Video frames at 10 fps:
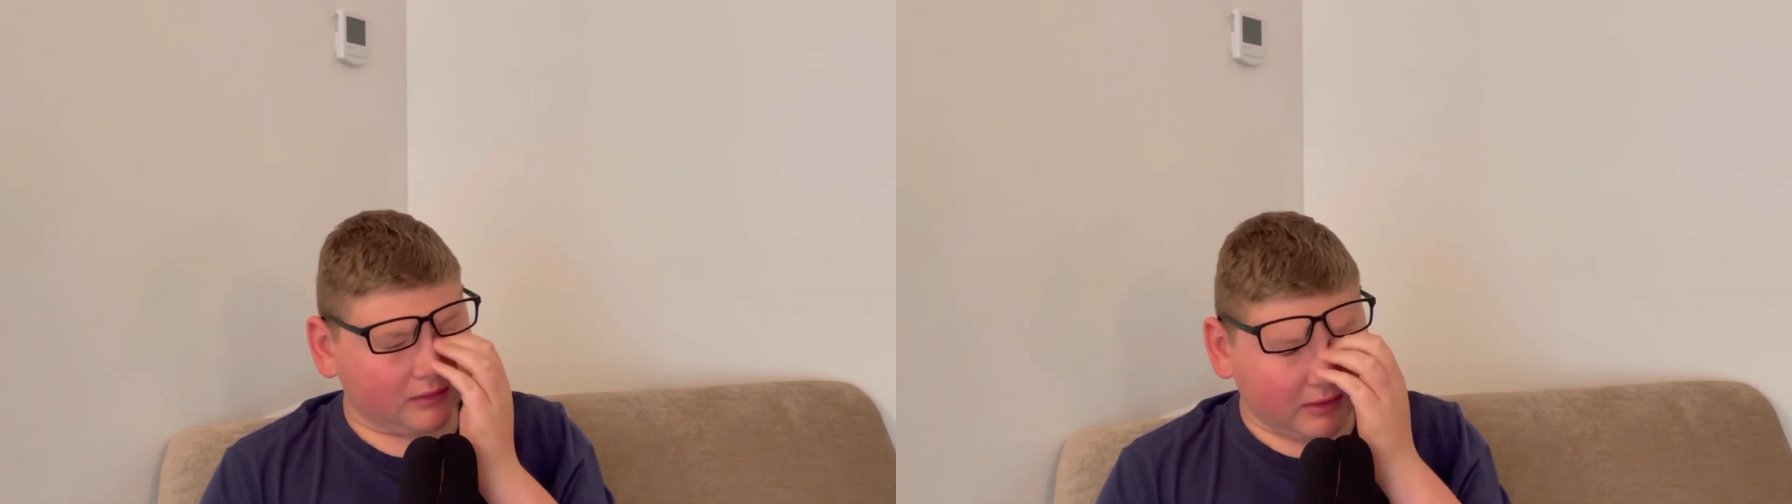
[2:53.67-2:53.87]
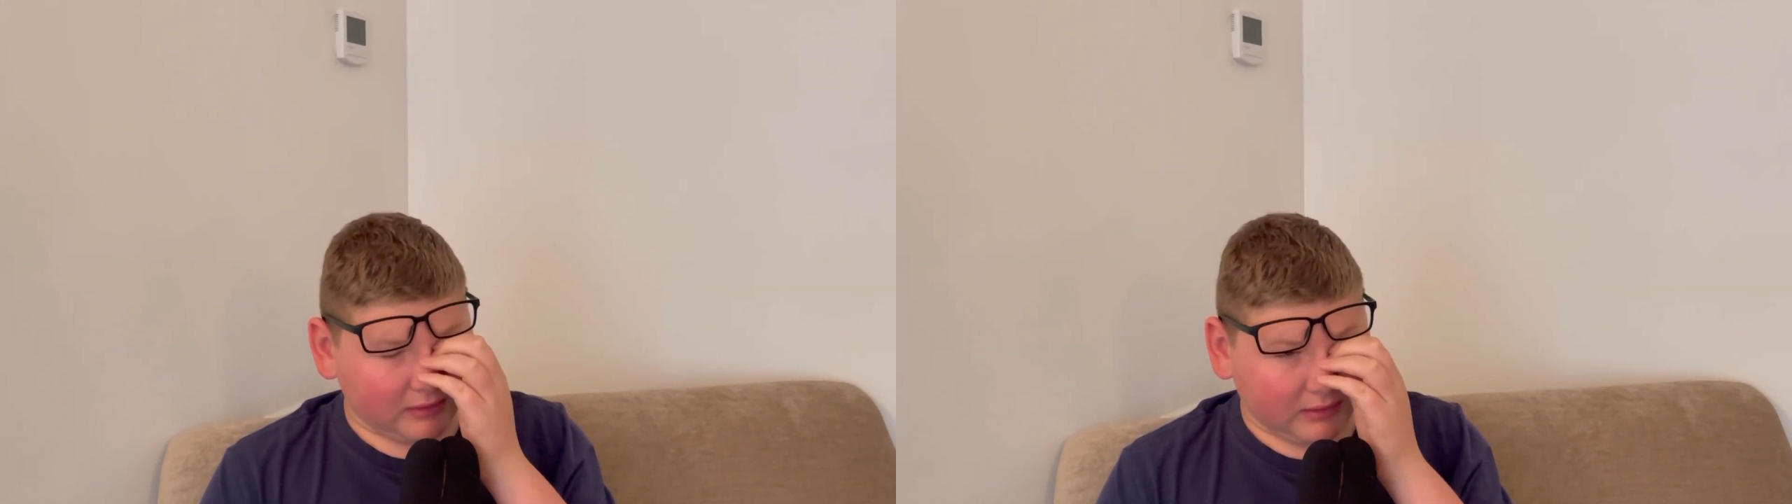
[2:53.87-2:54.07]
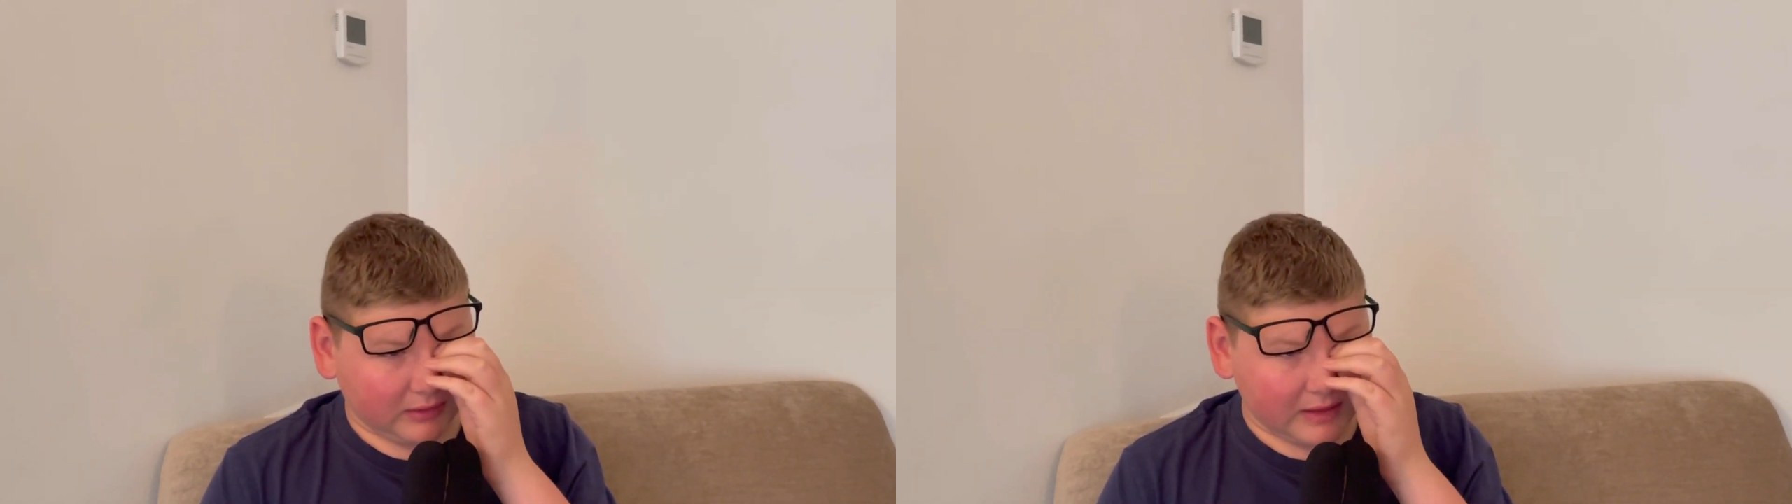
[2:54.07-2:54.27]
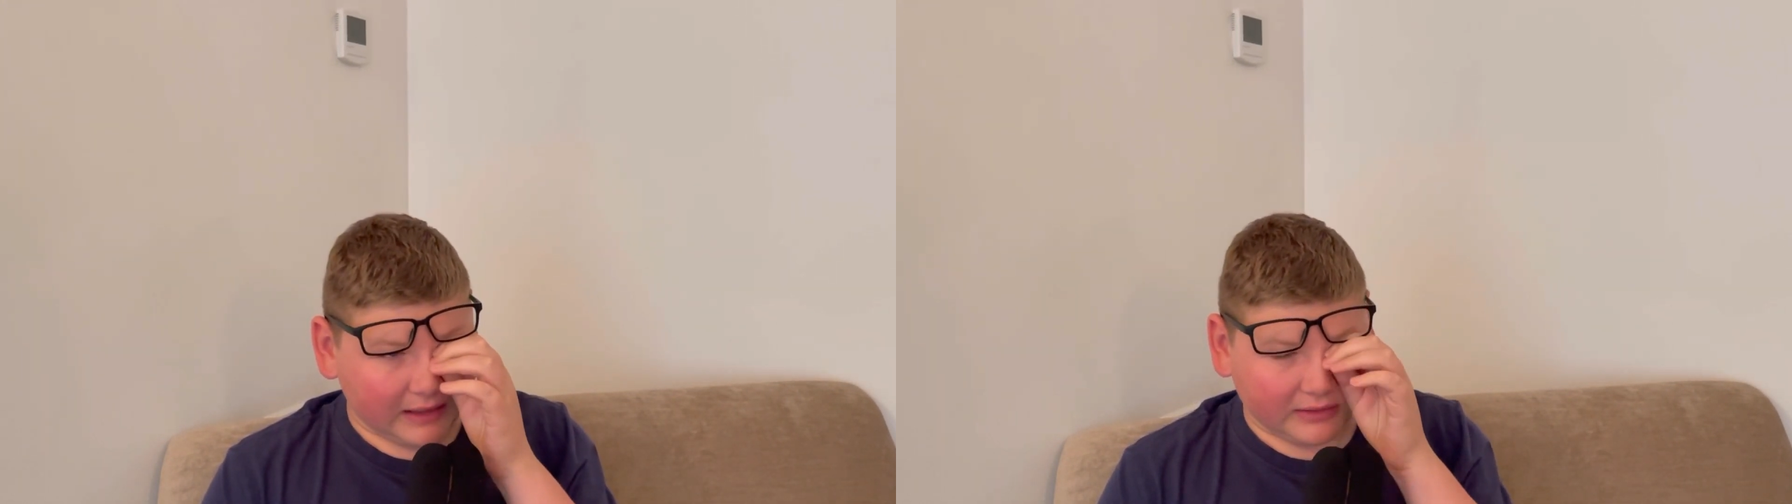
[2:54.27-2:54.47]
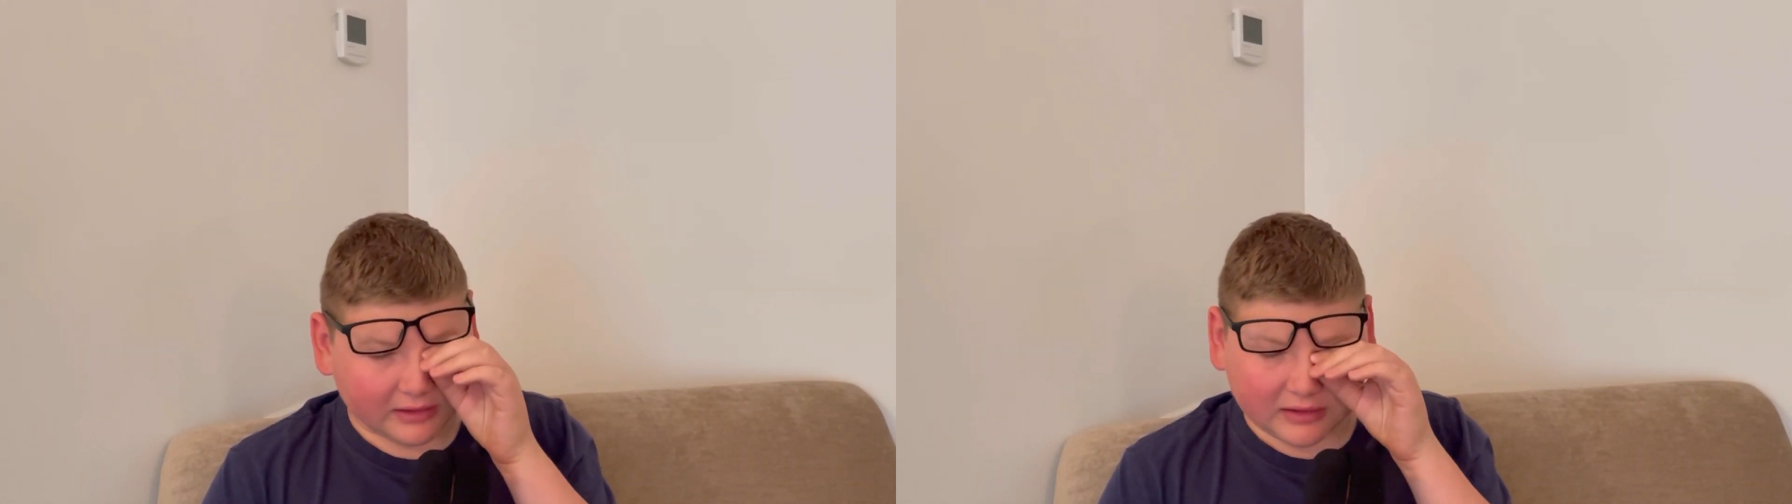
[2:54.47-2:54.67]
is their
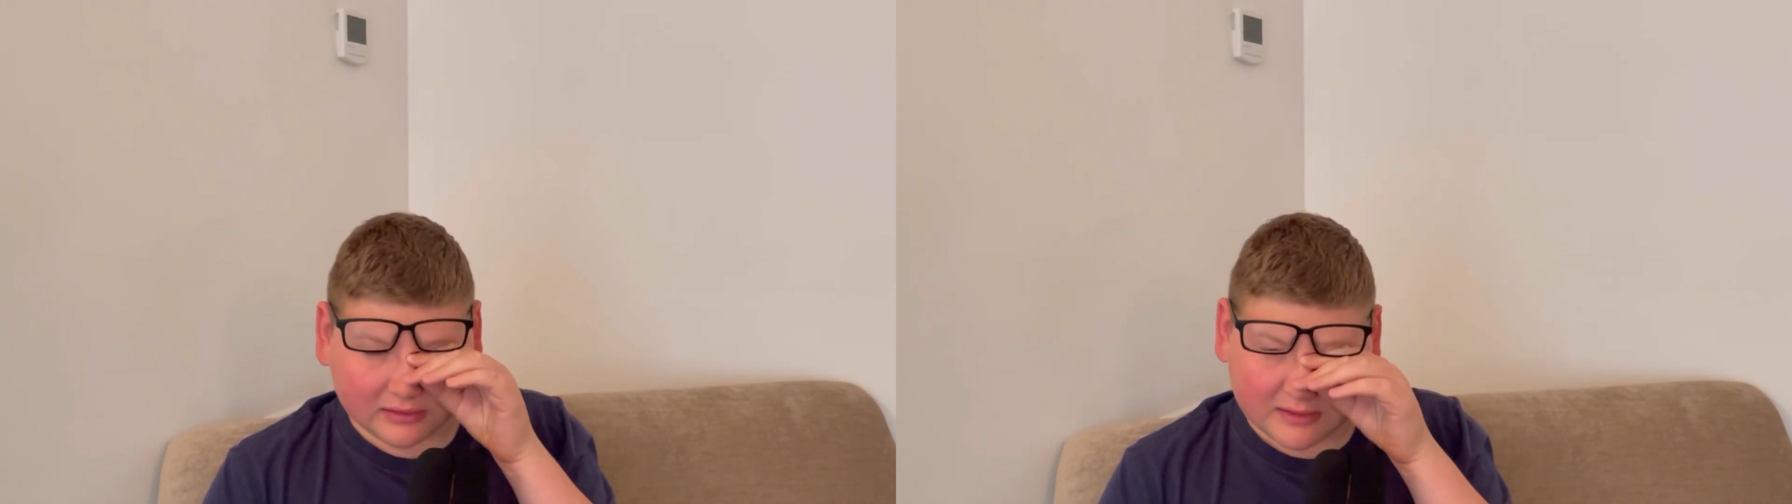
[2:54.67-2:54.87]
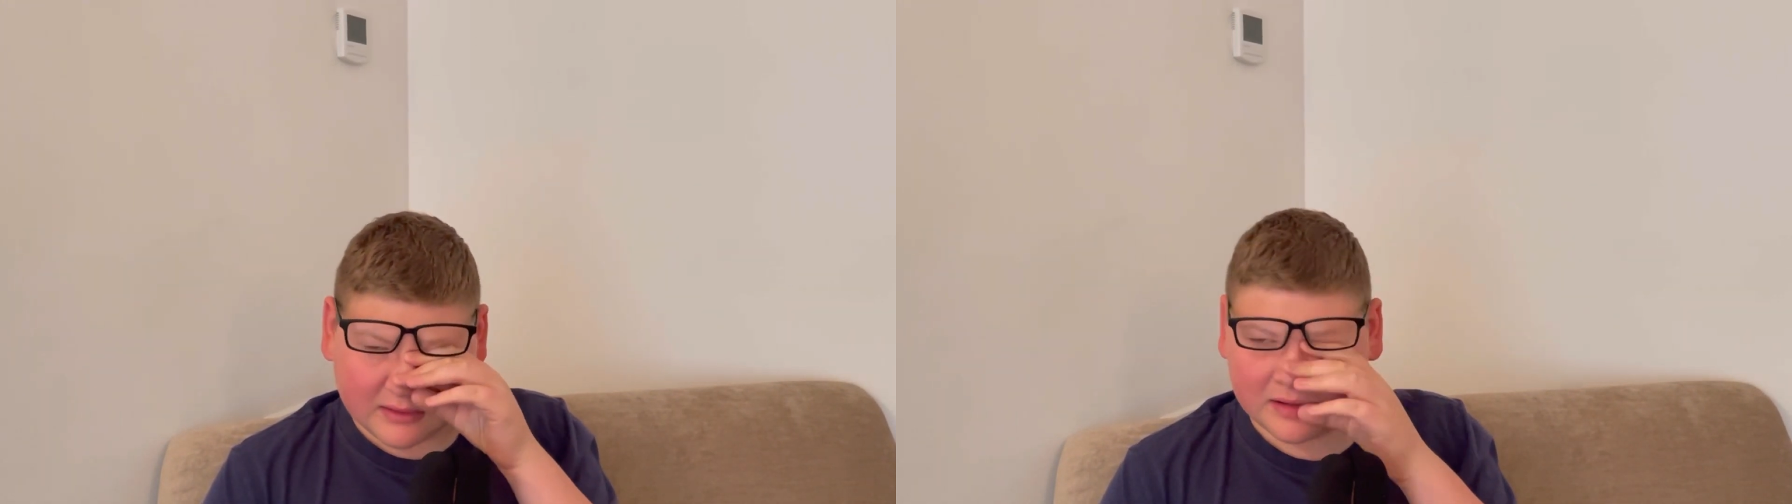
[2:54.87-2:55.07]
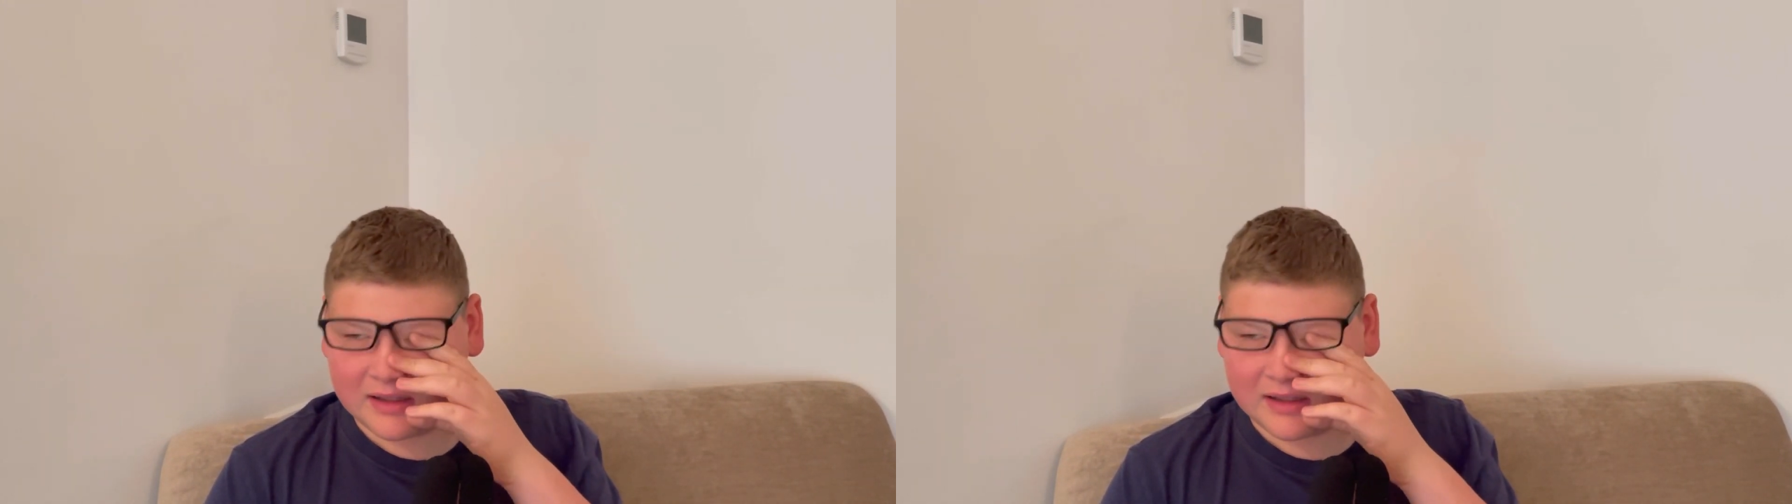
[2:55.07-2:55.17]
second season